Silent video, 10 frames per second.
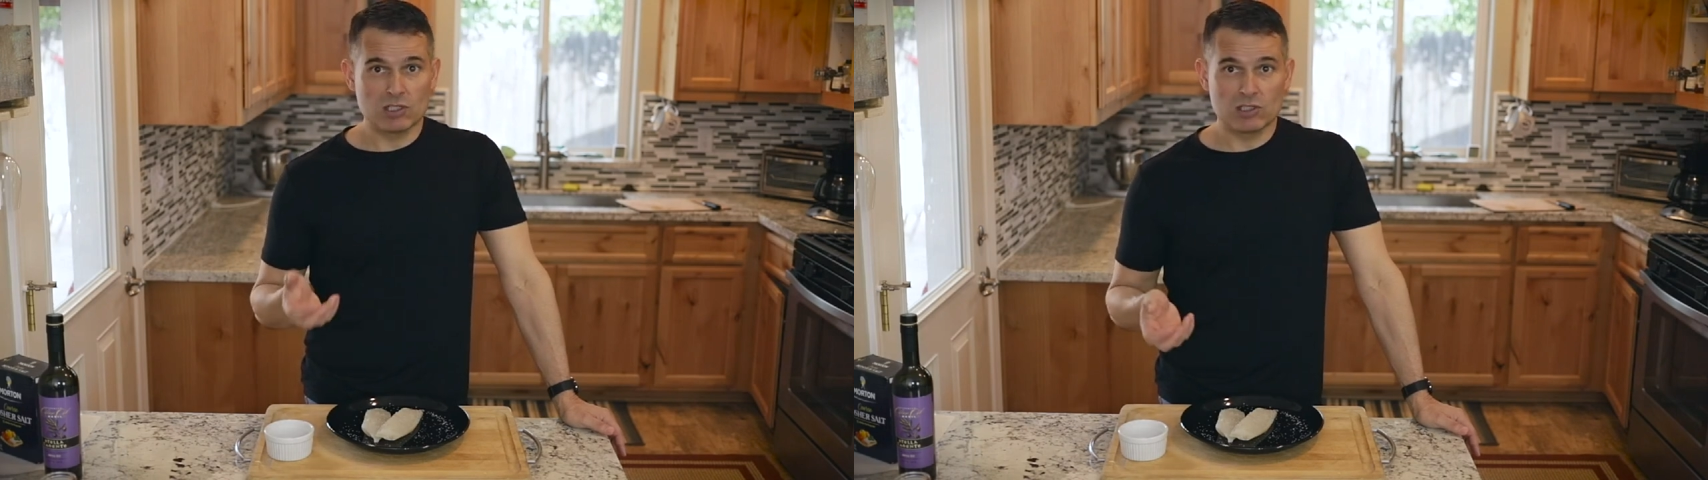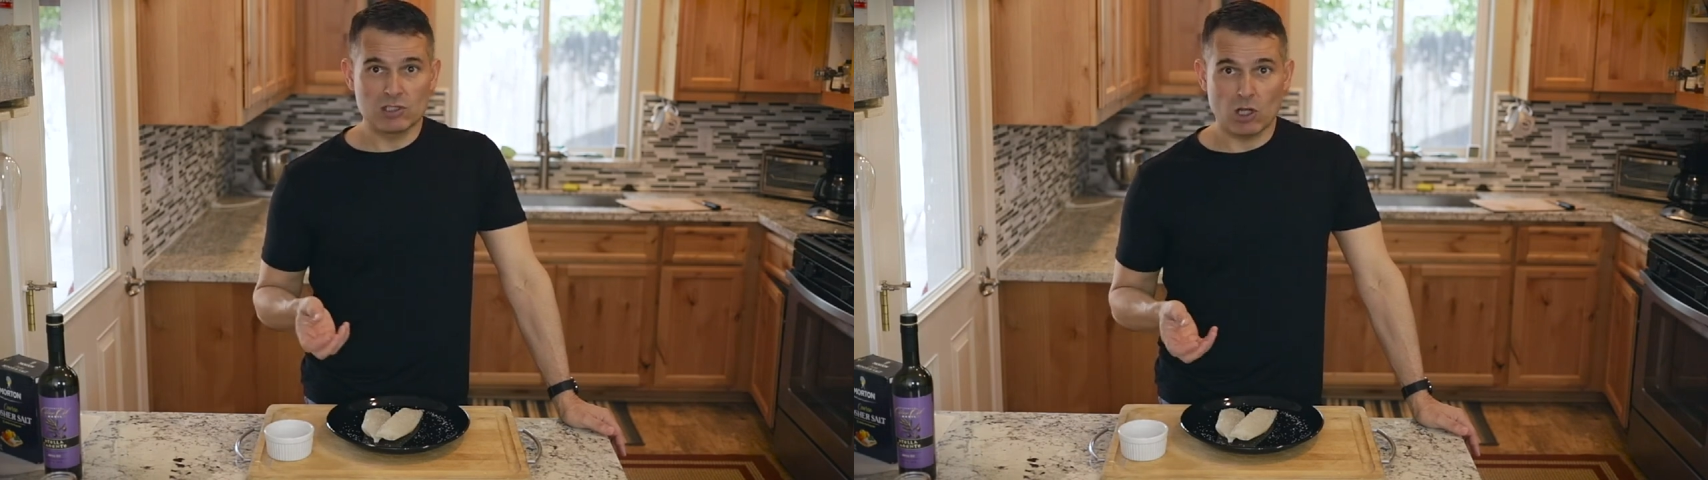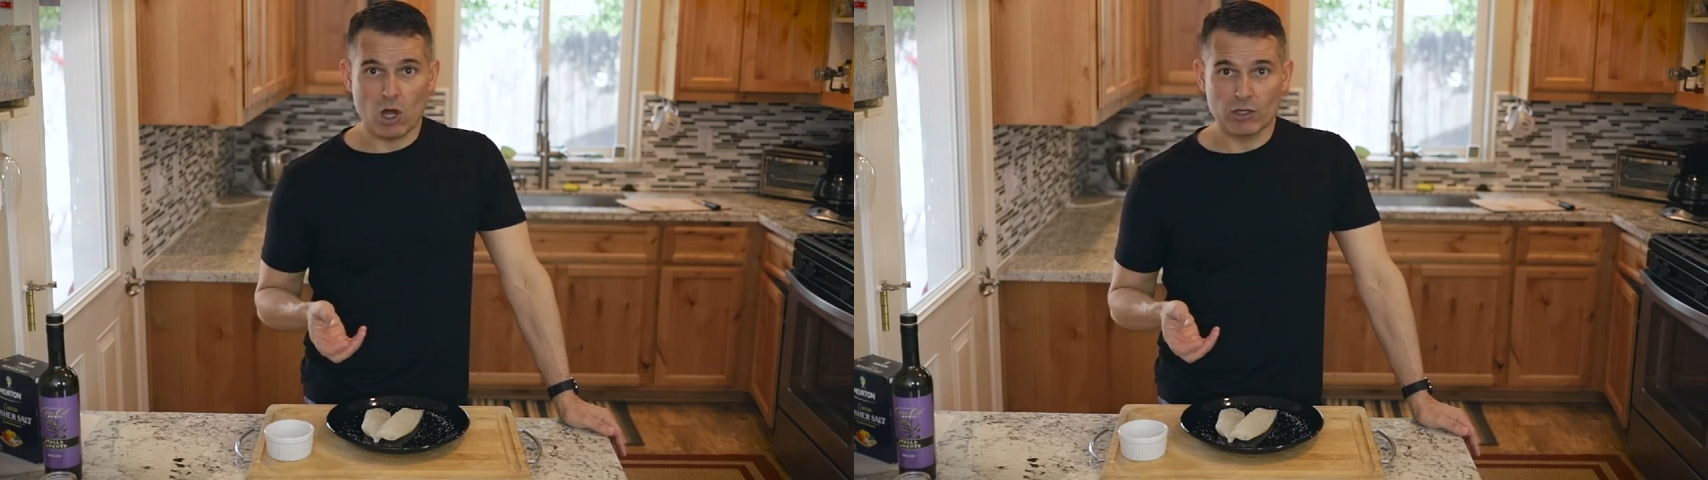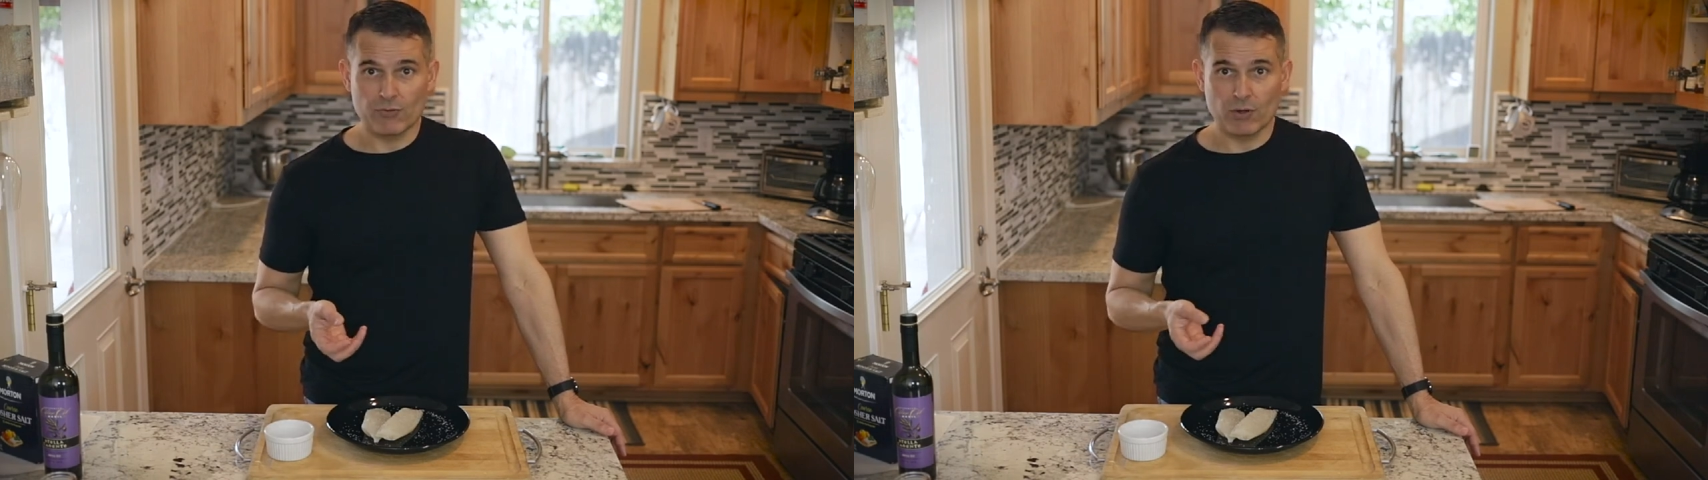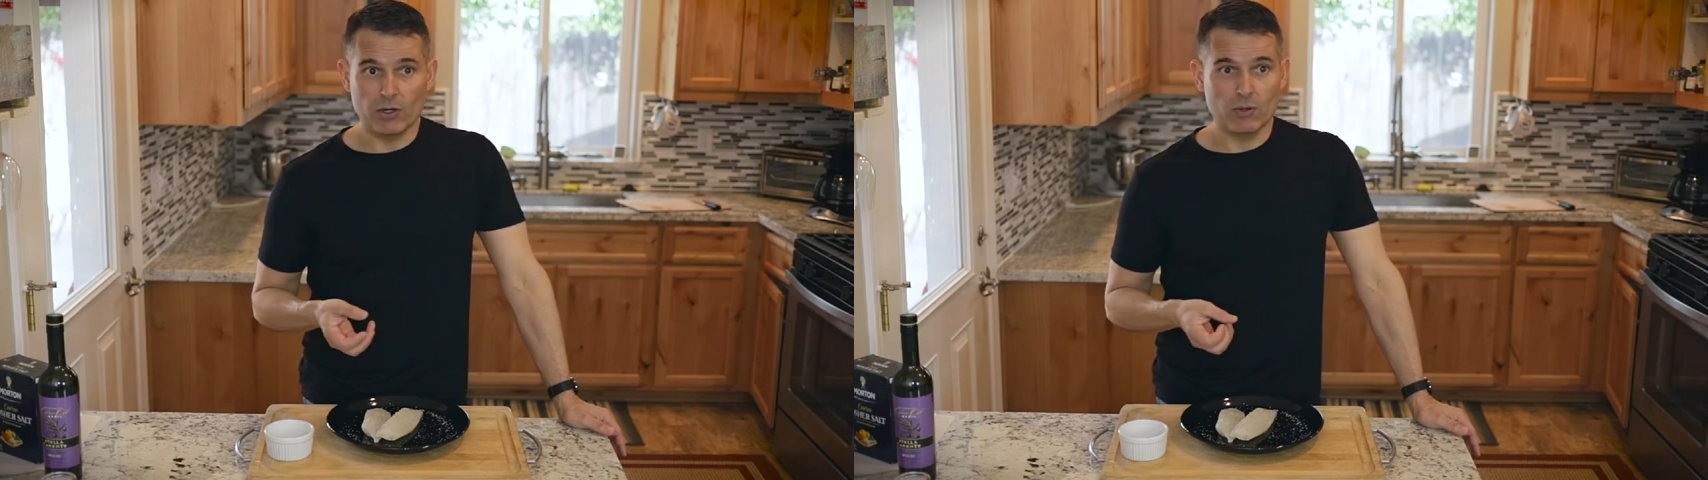
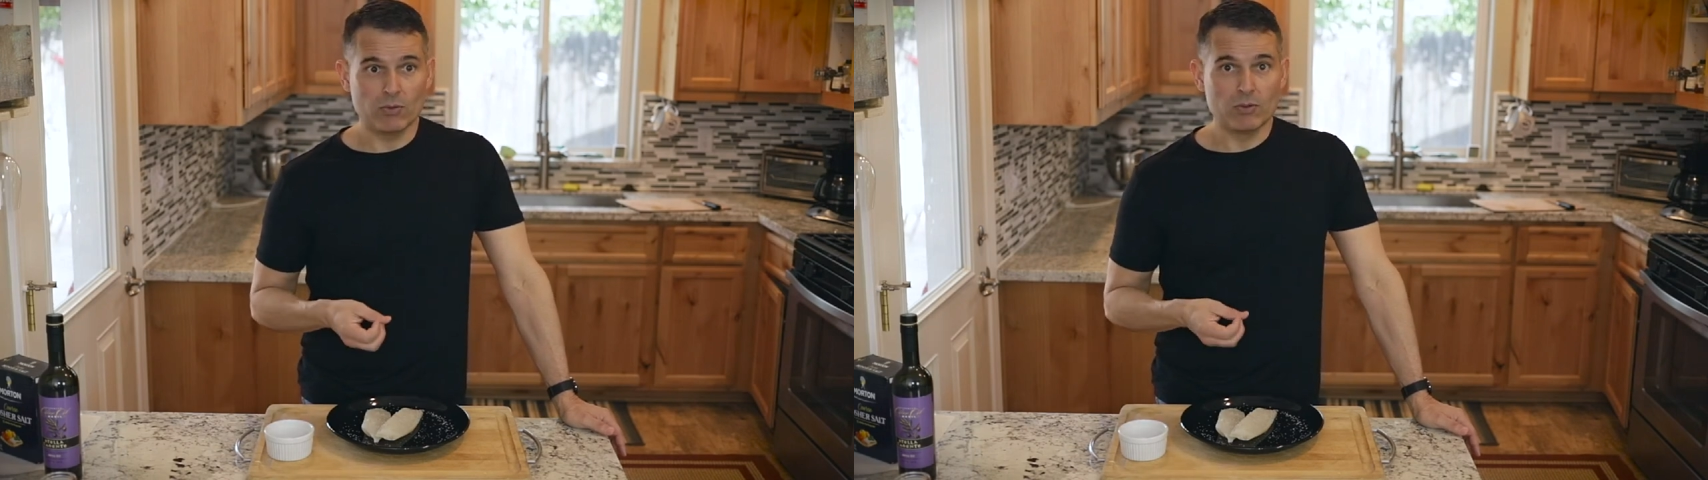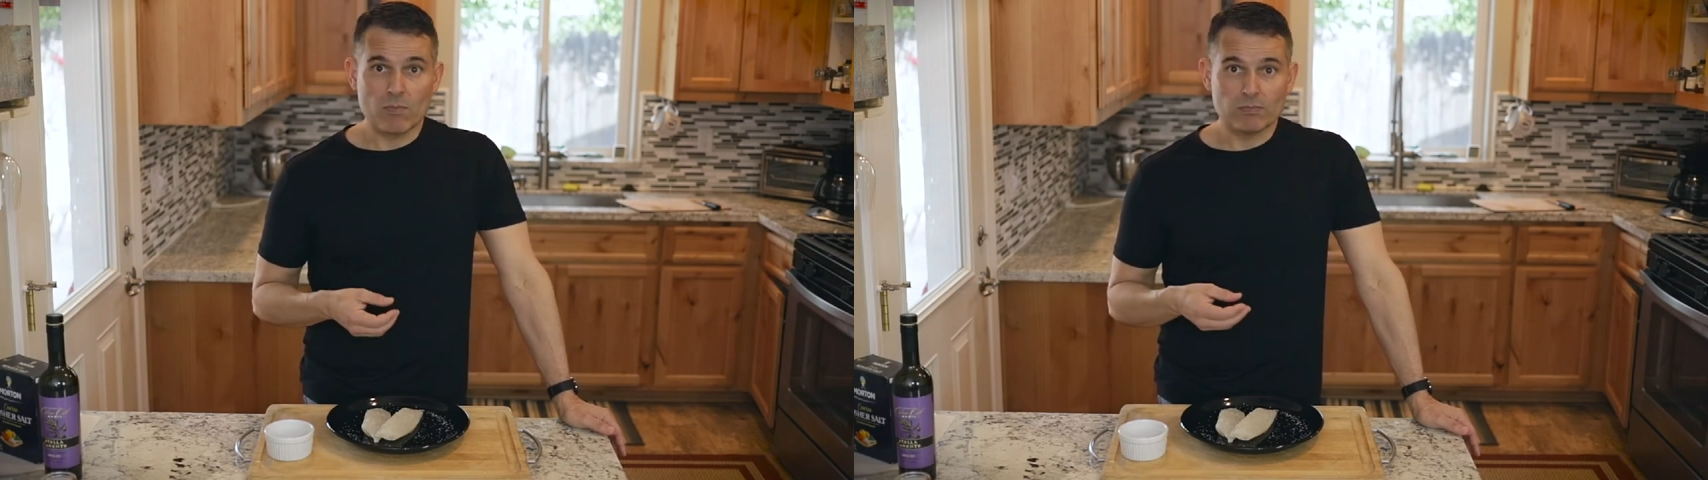cilantro,